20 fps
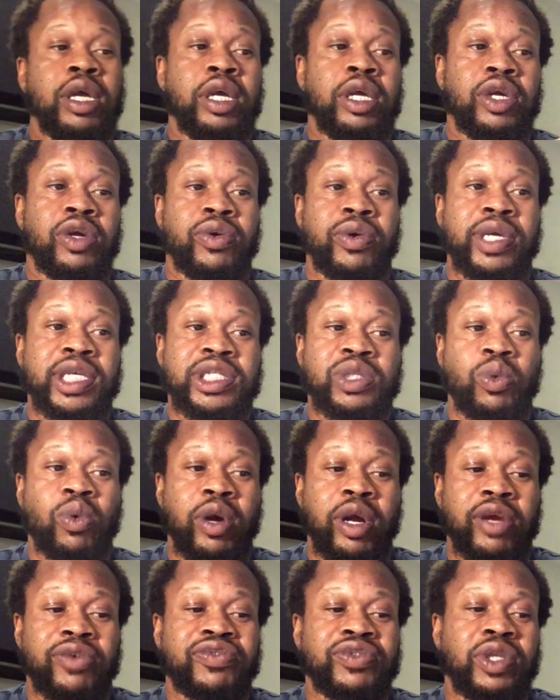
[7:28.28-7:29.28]
Chris
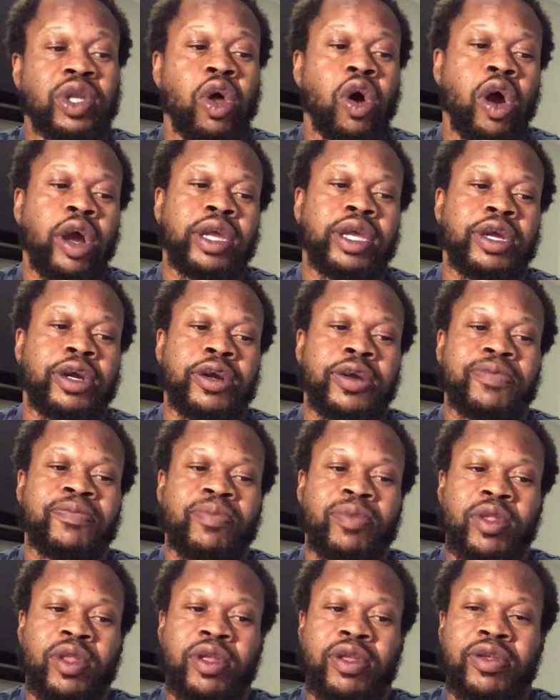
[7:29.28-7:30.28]
Wirth's lawyer
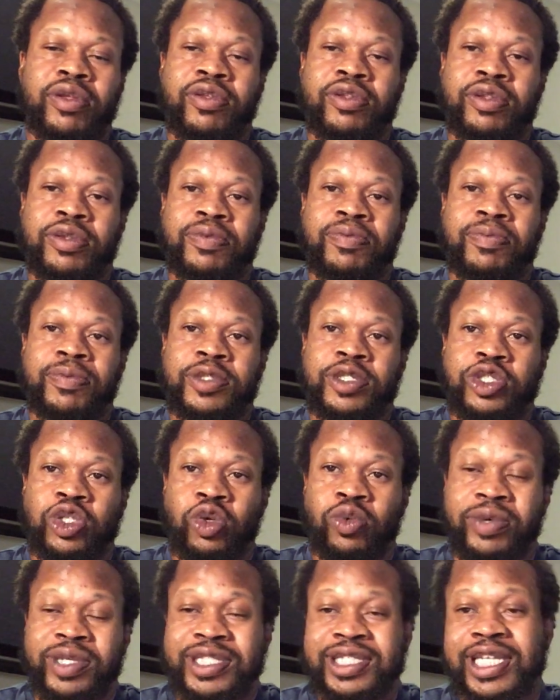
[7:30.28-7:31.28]
to
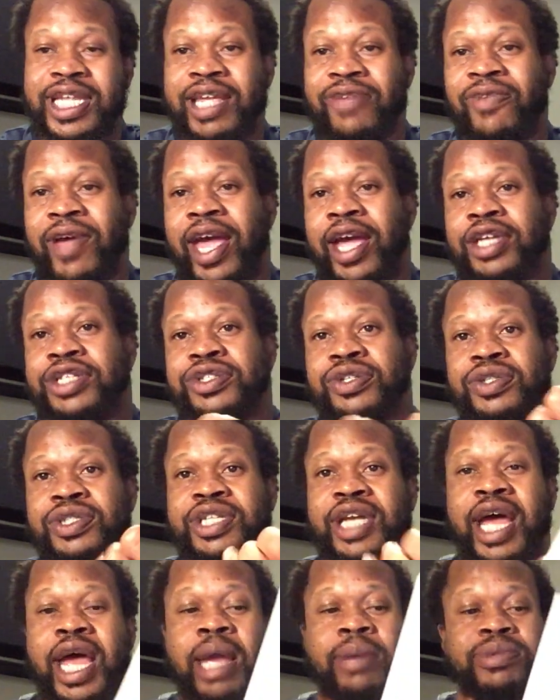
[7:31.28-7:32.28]
receive extra
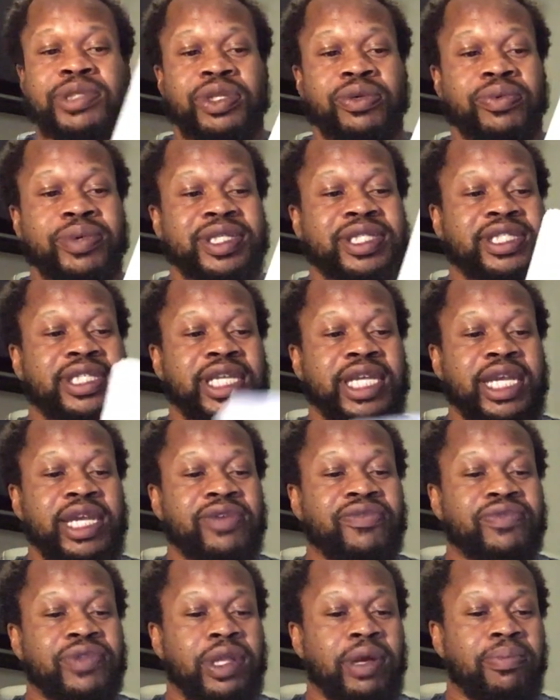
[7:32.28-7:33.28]
time to
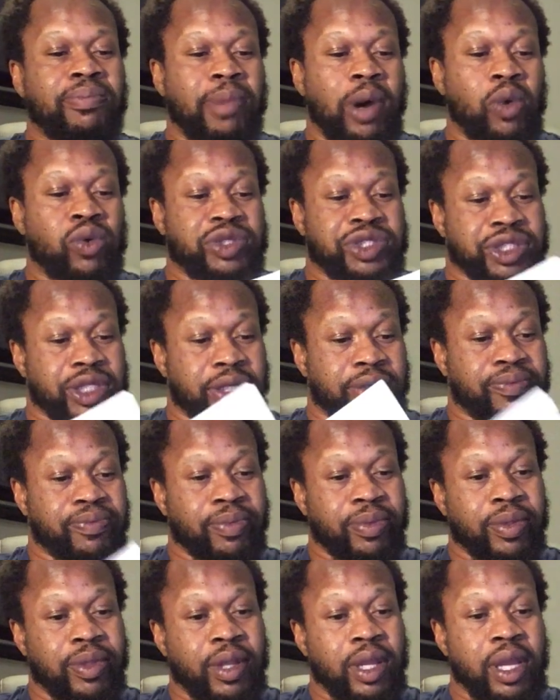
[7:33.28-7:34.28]
receive the motion,
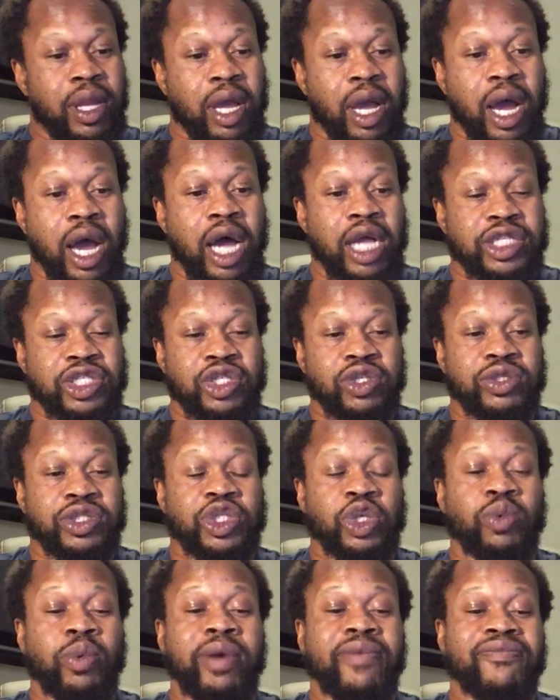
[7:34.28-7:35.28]

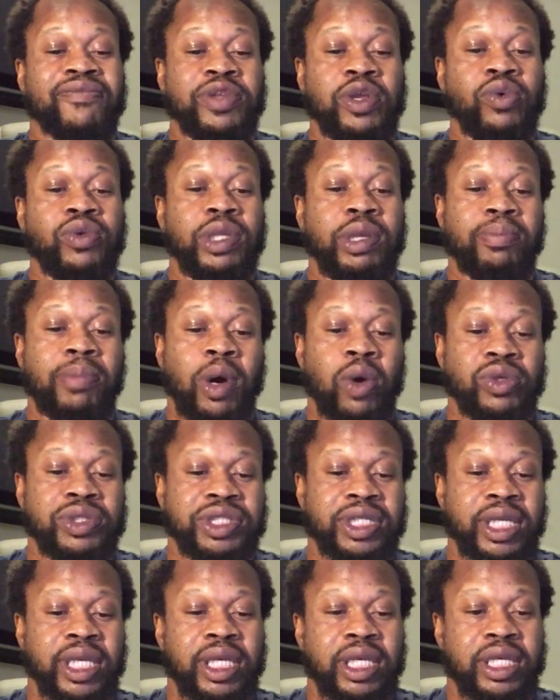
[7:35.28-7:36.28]
to review the
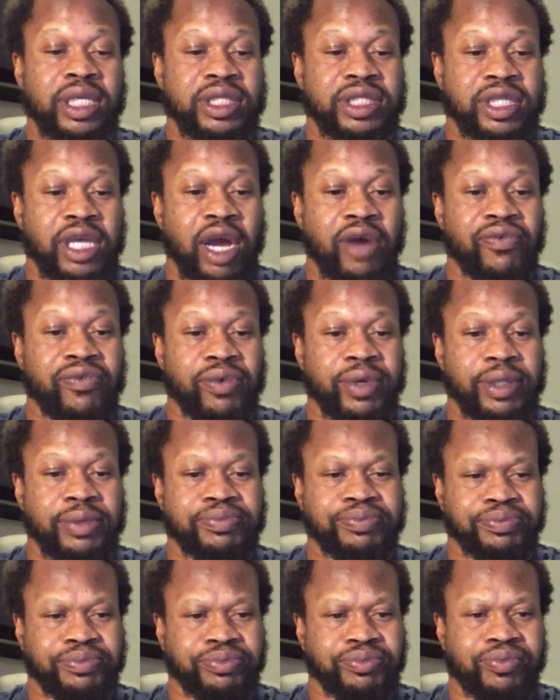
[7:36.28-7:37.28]
motion and discovery.
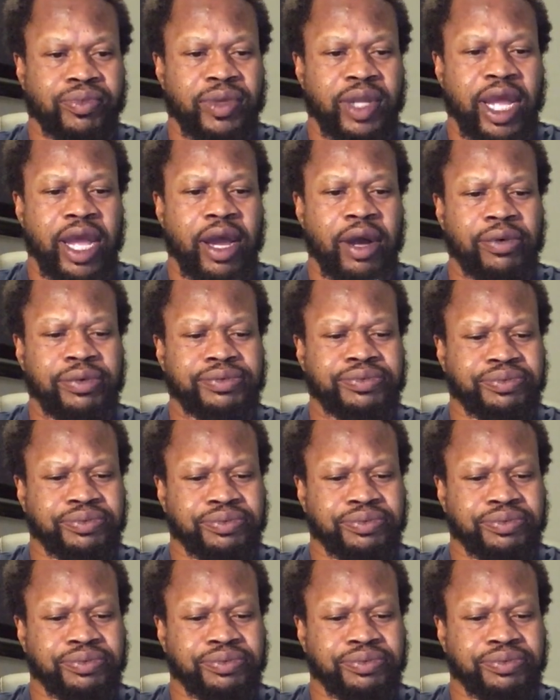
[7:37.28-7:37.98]
Now,